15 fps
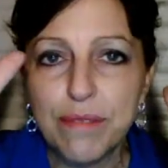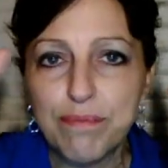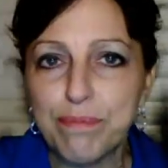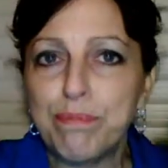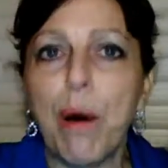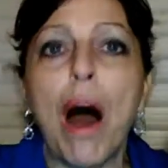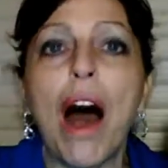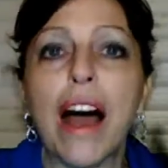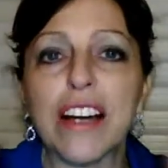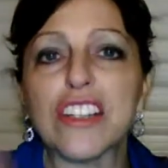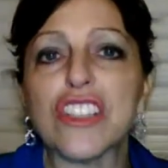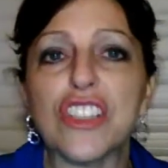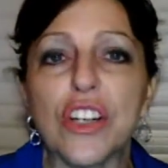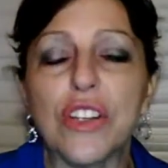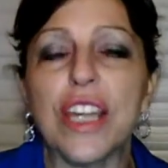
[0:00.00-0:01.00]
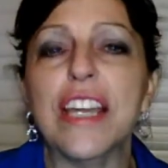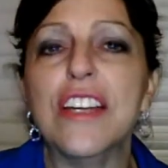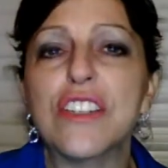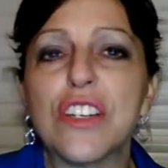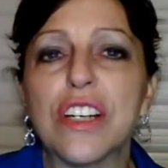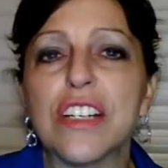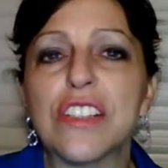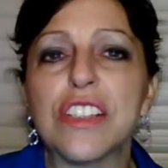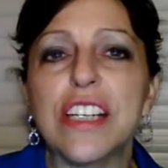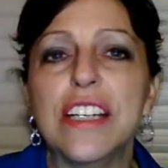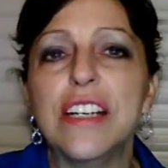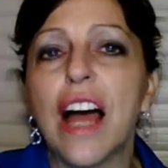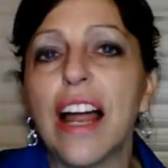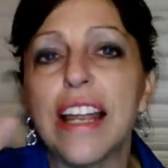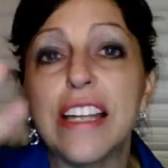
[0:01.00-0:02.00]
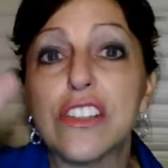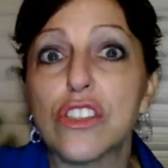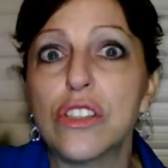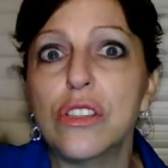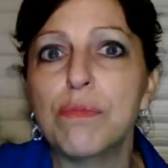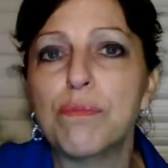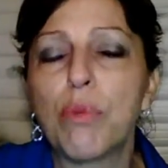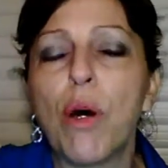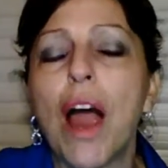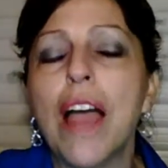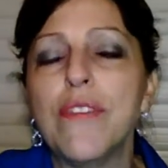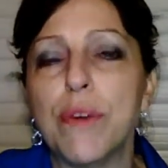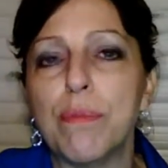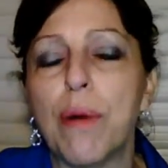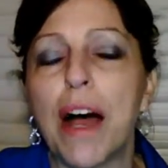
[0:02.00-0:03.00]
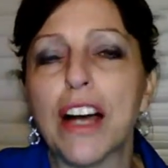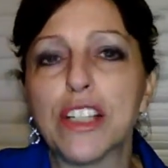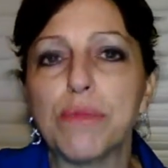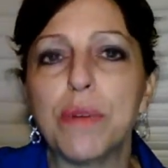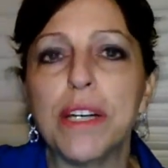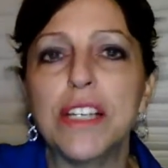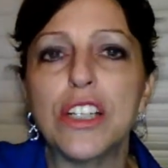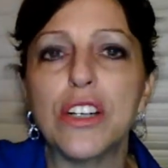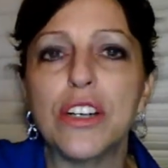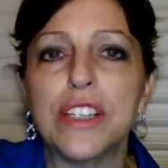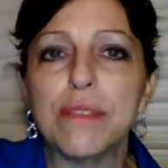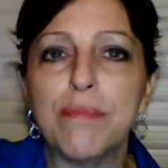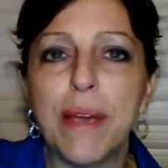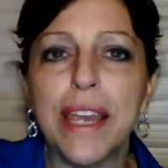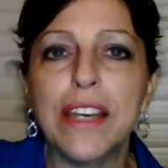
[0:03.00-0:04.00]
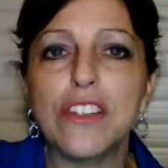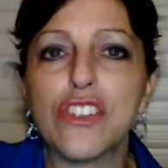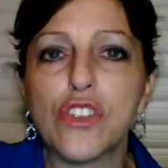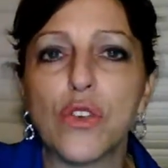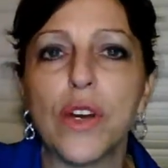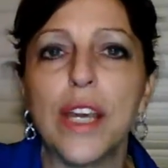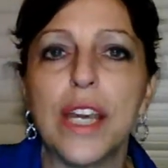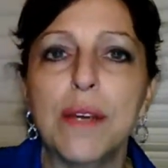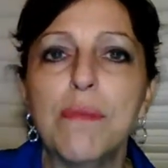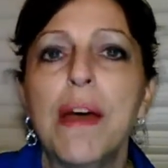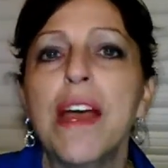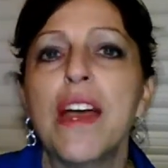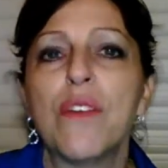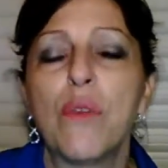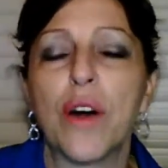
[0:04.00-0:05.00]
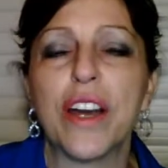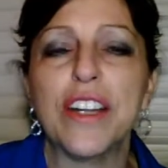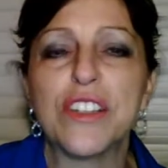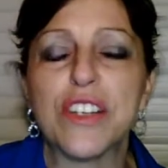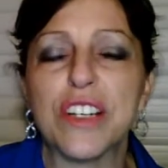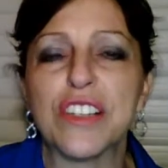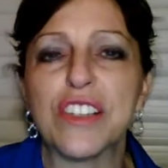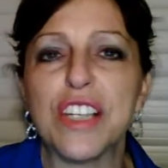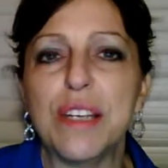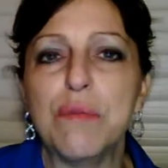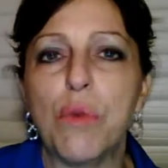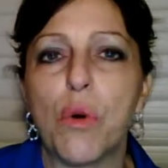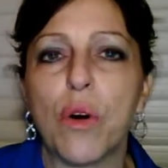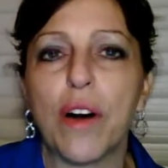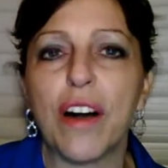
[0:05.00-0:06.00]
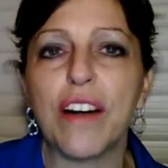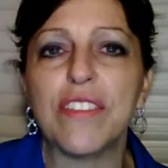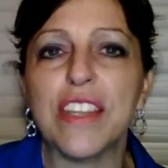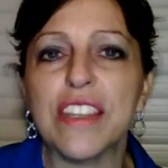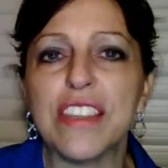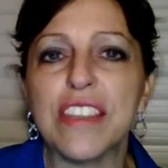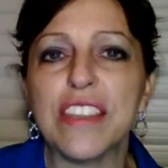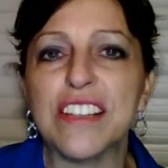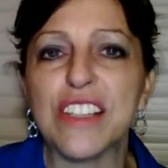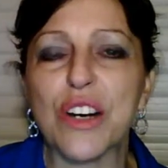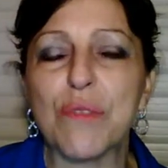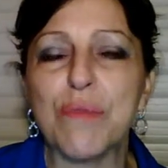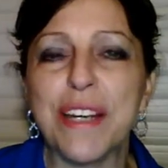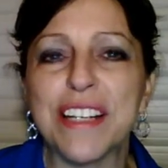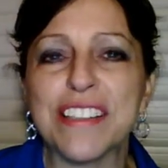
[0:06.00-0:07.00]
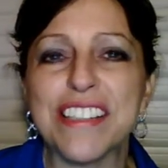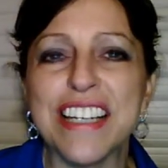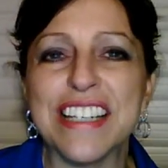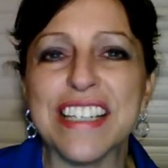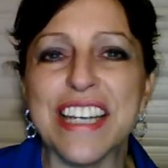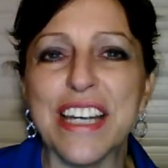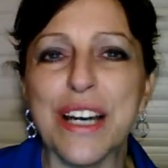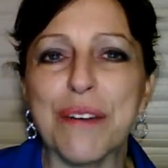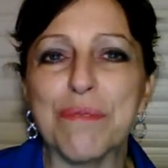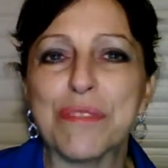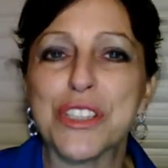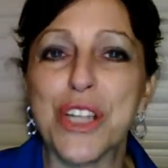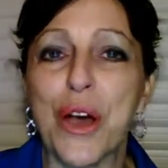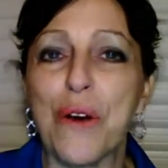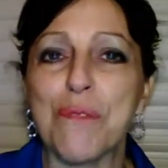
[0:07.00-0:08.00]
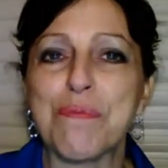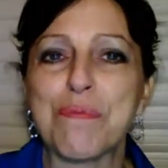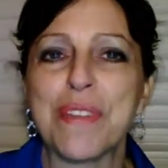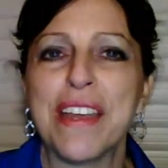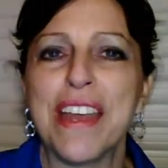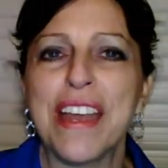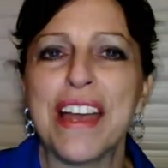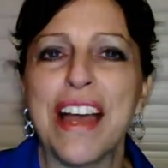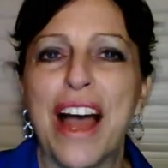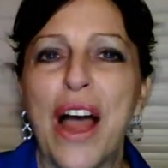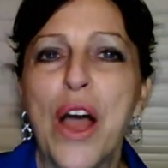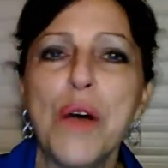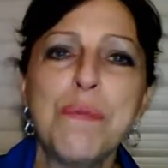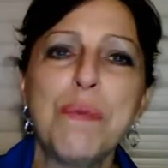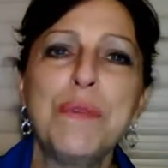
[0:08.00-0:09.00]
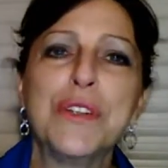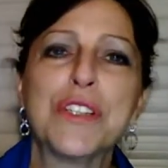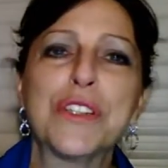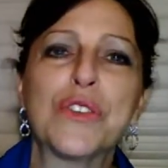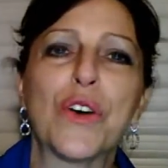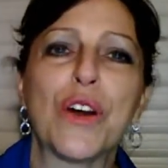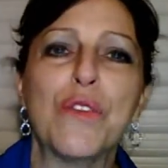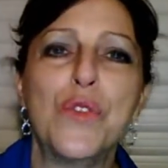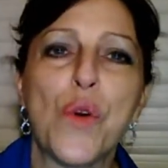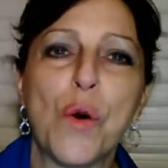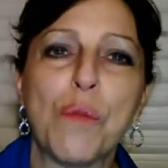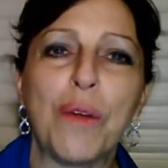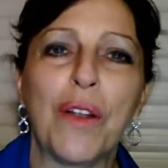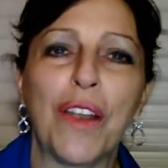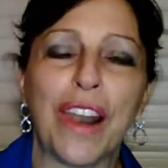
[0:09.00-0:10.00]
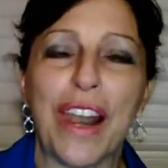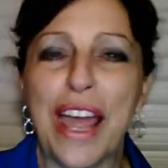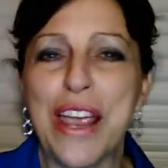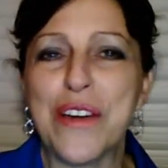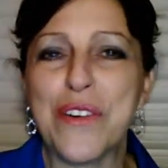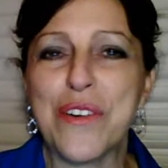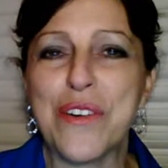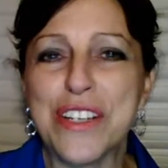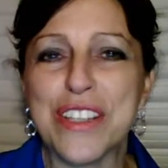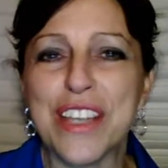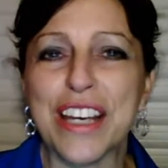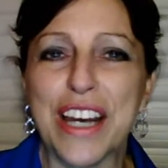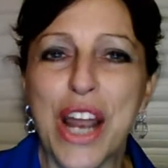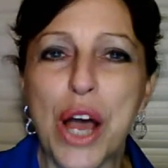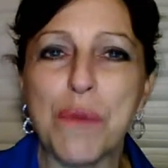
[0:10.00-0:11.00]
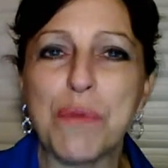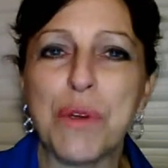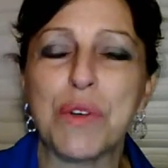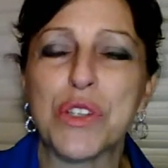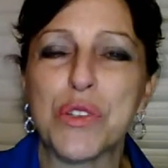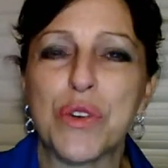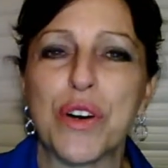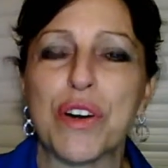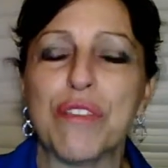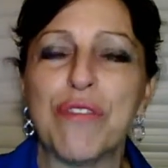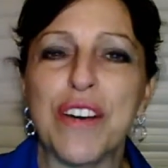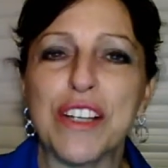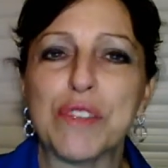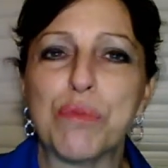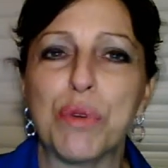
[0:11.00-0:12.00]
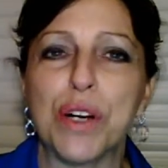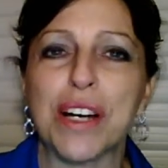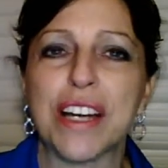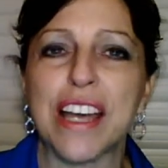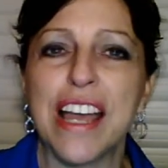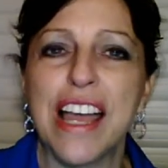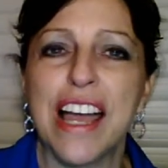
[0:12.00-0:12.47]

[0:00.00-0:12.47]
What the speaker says: box so that he's going to see not his private box, but into his mainstream where he's going to see more of the things that are being sent to him. So I hope I'm using sort of normal language that can help you with Twitter and Facebook.